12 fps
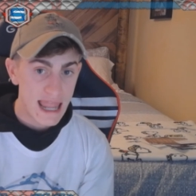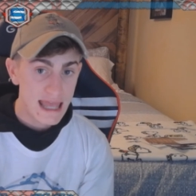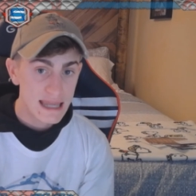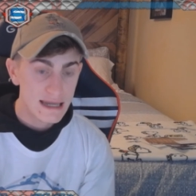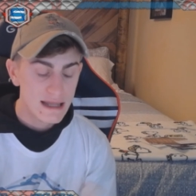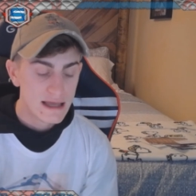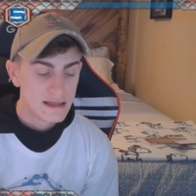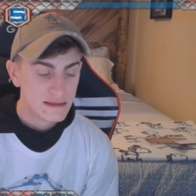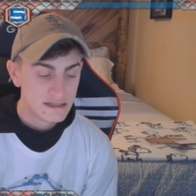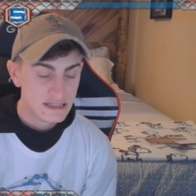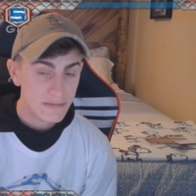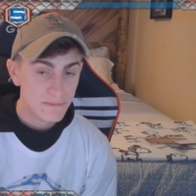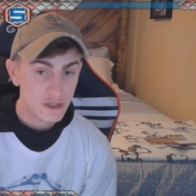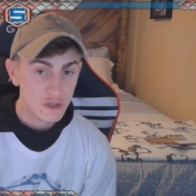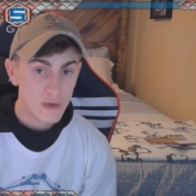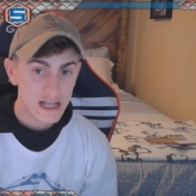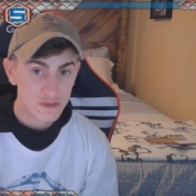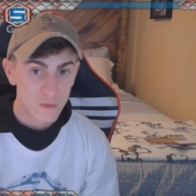and the
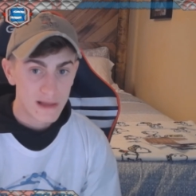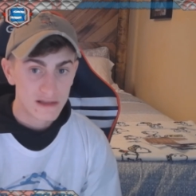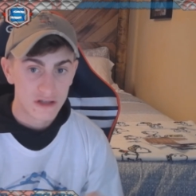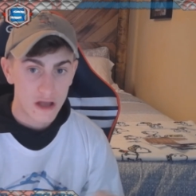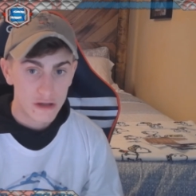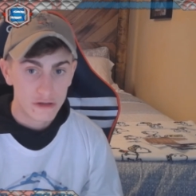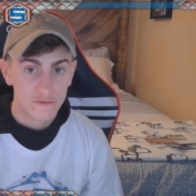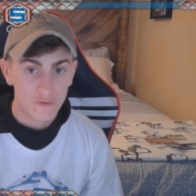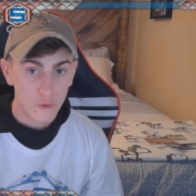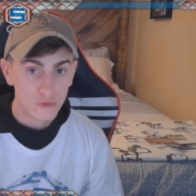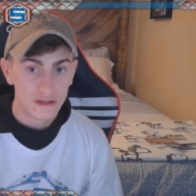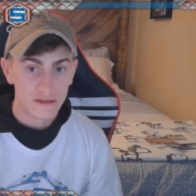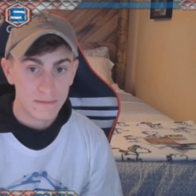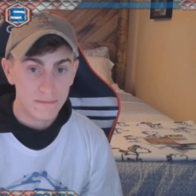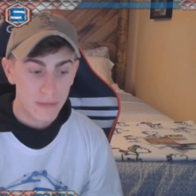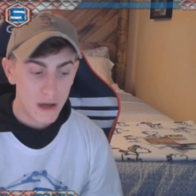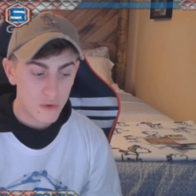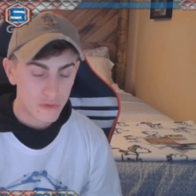CPU, as well as undervolting
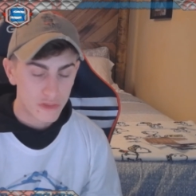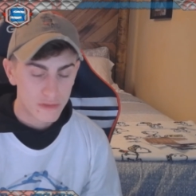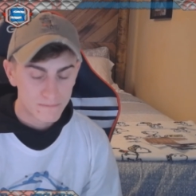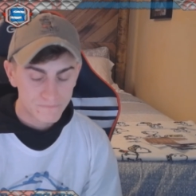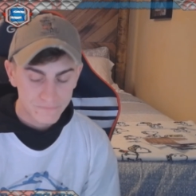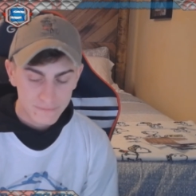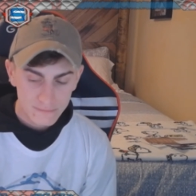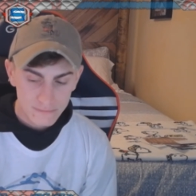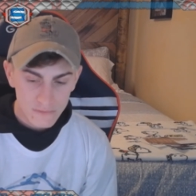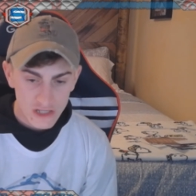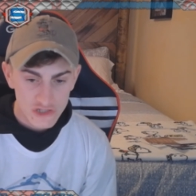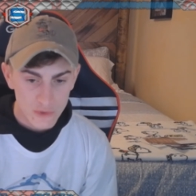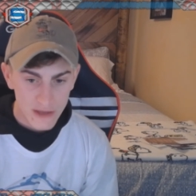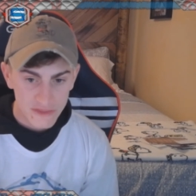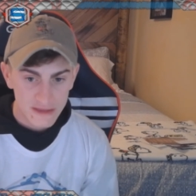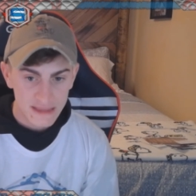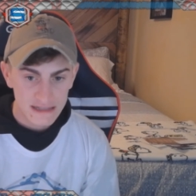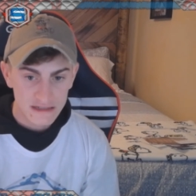them both. So I
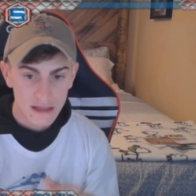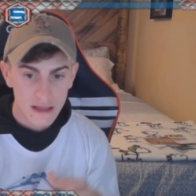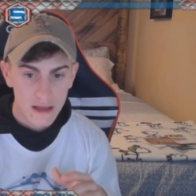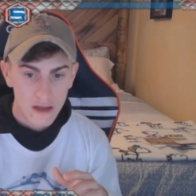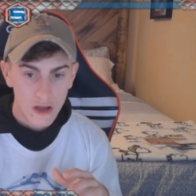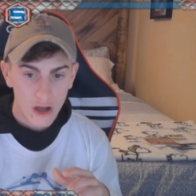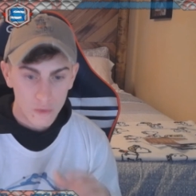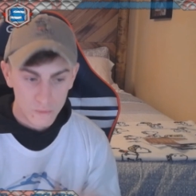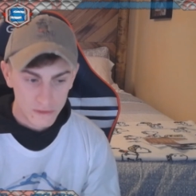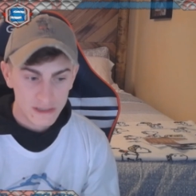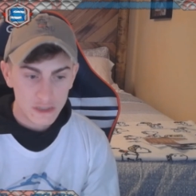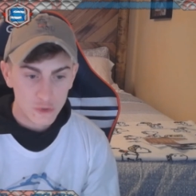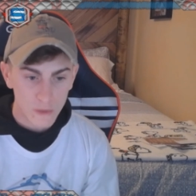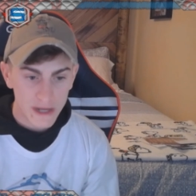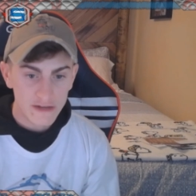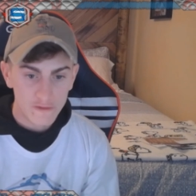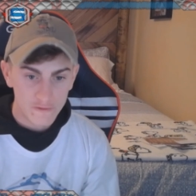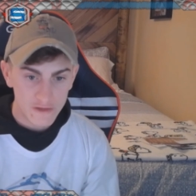think that's a really
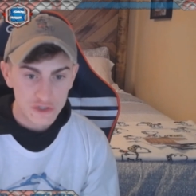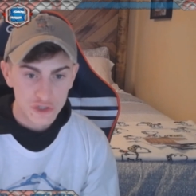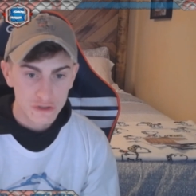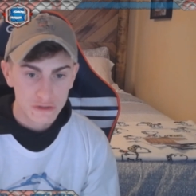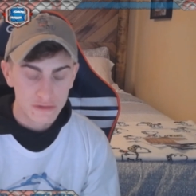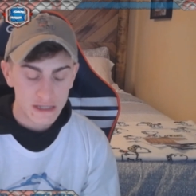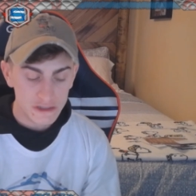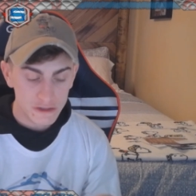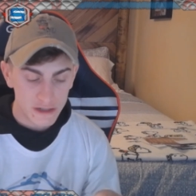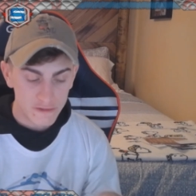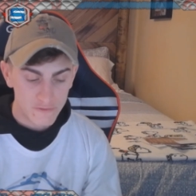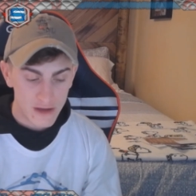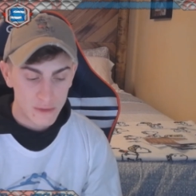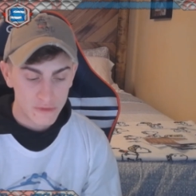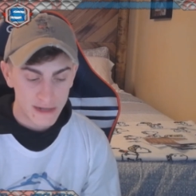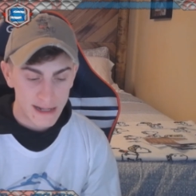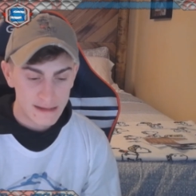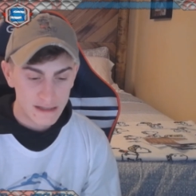great feature that you're going to find
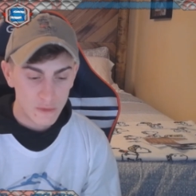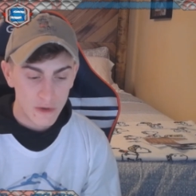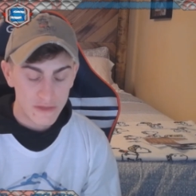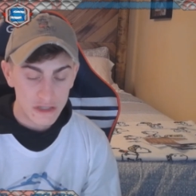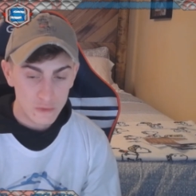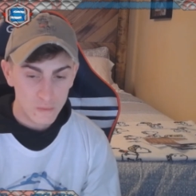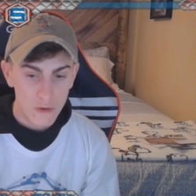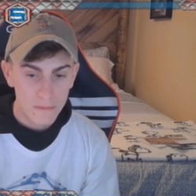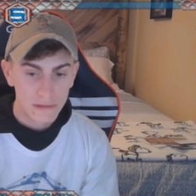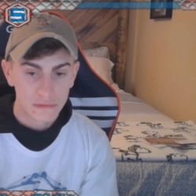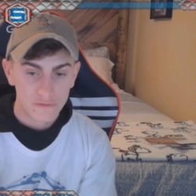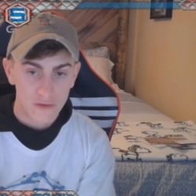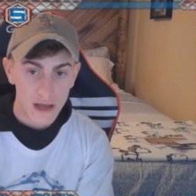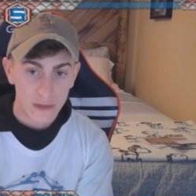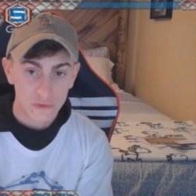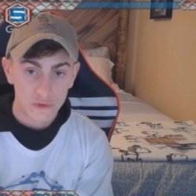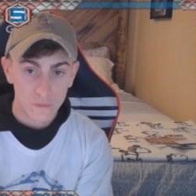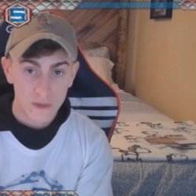with an Alienware that you won't be able to
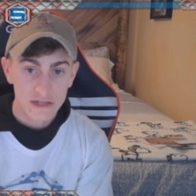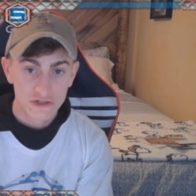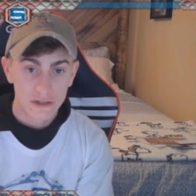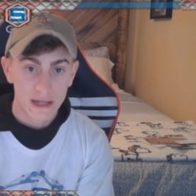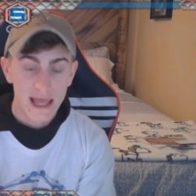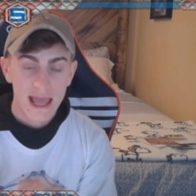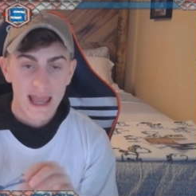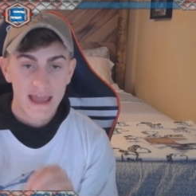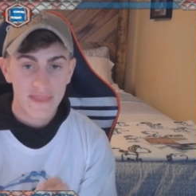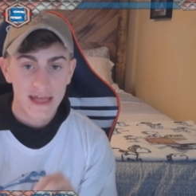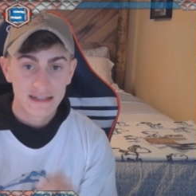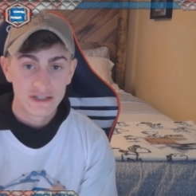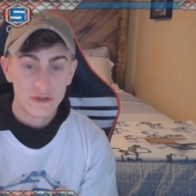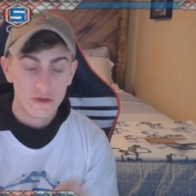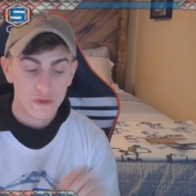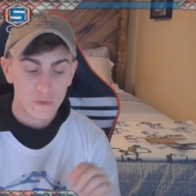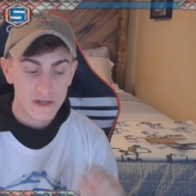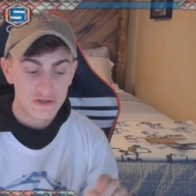find with the Razer, and that's due
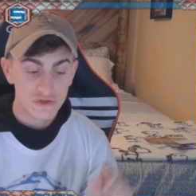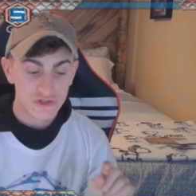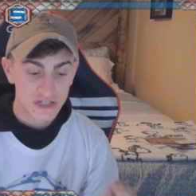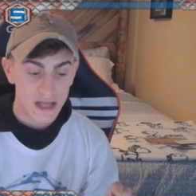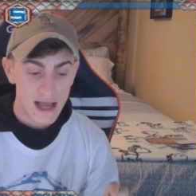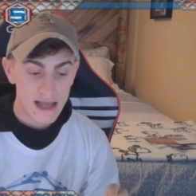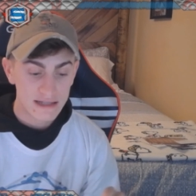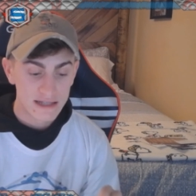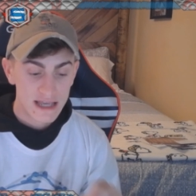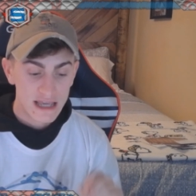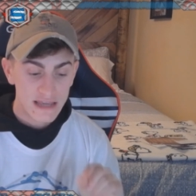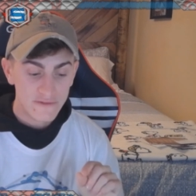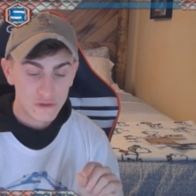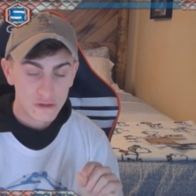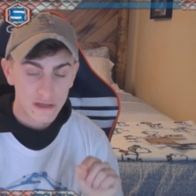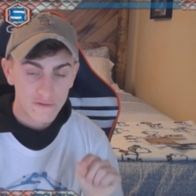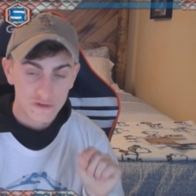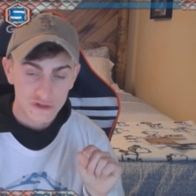to the Razer's size. If you're
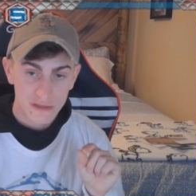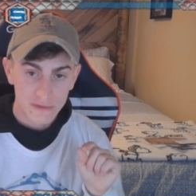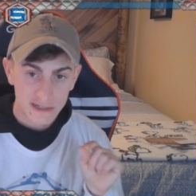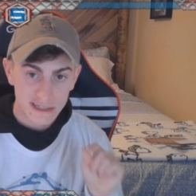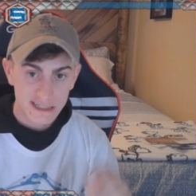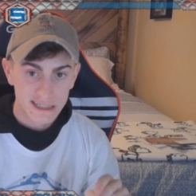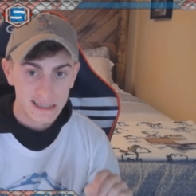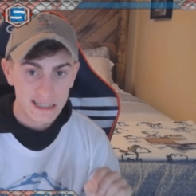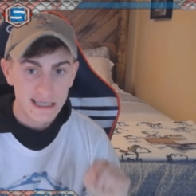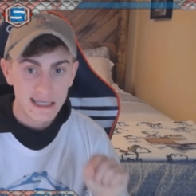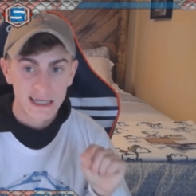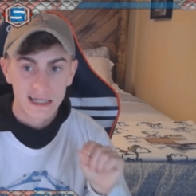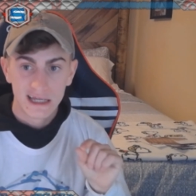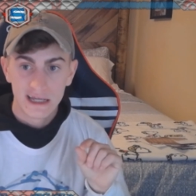looking for something sleek